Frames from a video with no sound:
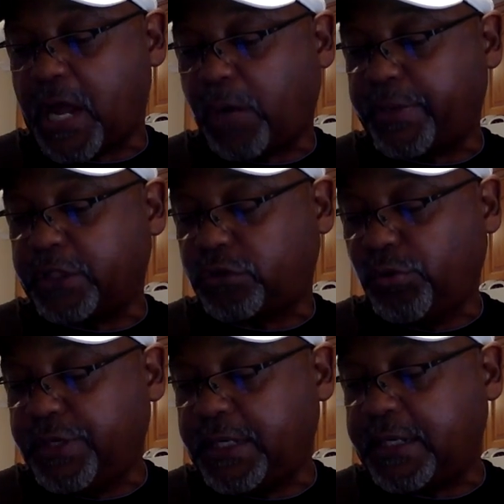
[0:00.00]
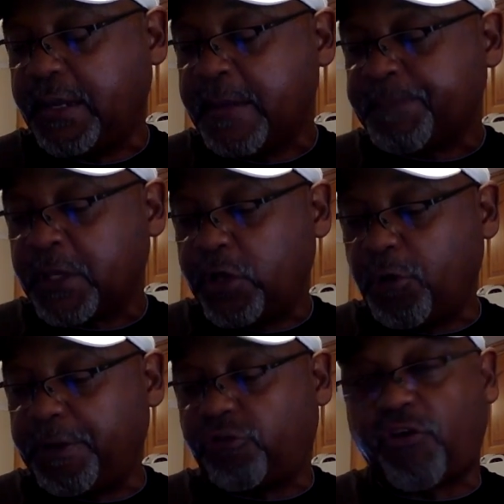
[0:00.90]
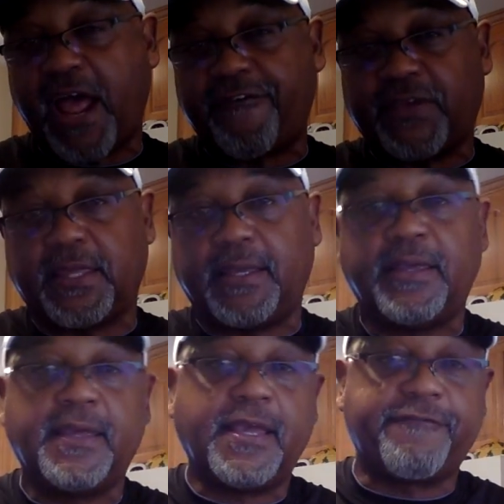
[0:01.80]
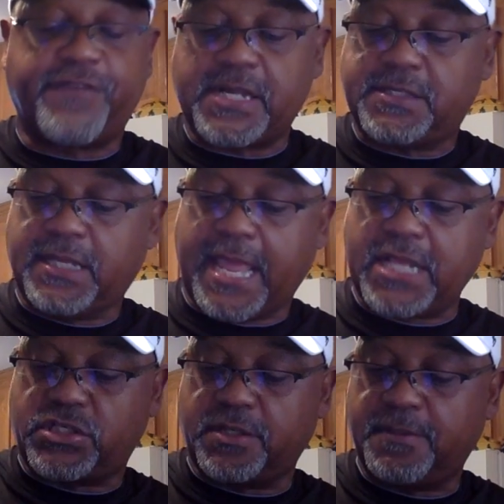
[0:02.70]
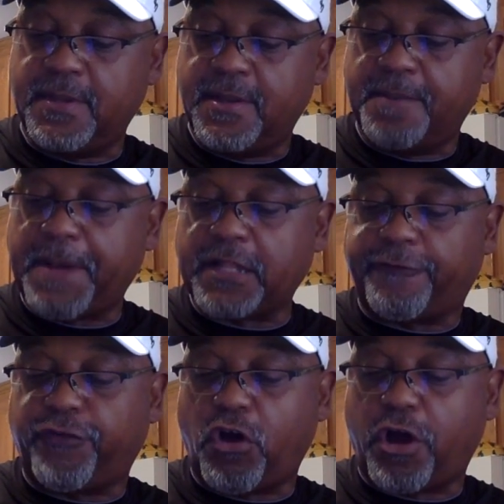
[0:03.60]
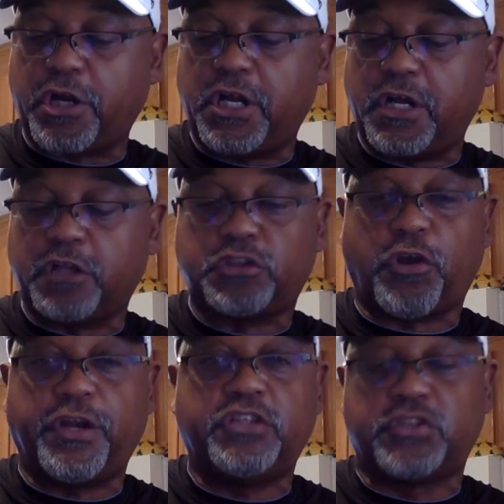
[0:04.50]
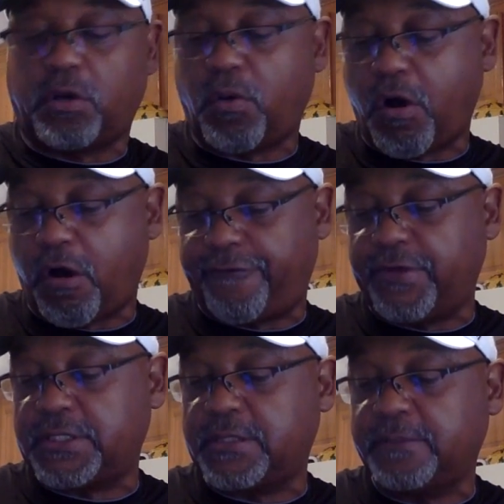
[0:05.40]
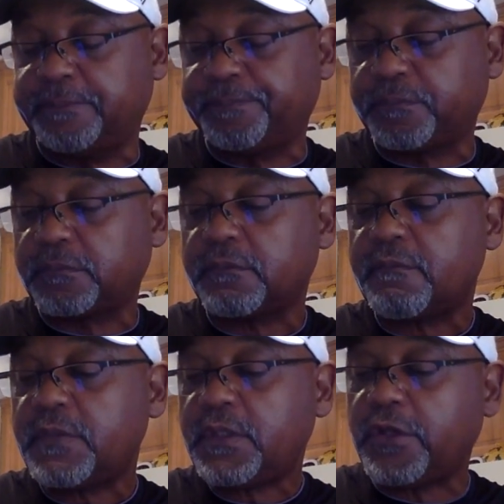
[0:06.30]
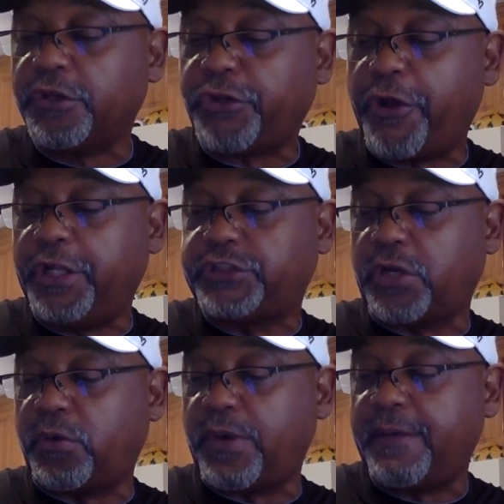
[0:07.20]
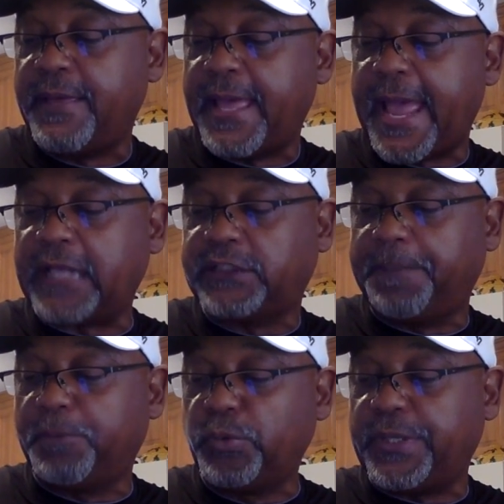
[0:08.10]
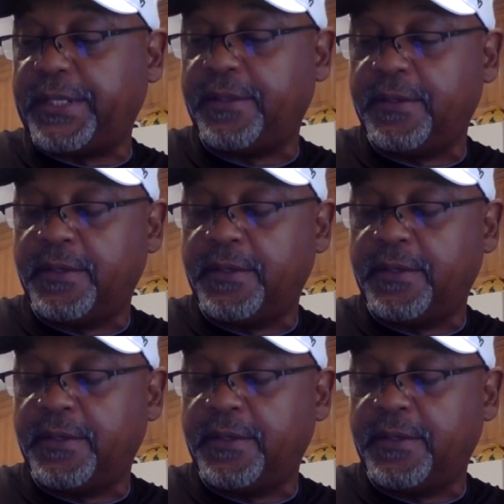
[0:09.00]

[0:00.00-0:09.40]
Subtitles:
following a 2-year human trafficking investigation by the Florida Attorney General Office. Attorney General Ashley Moody,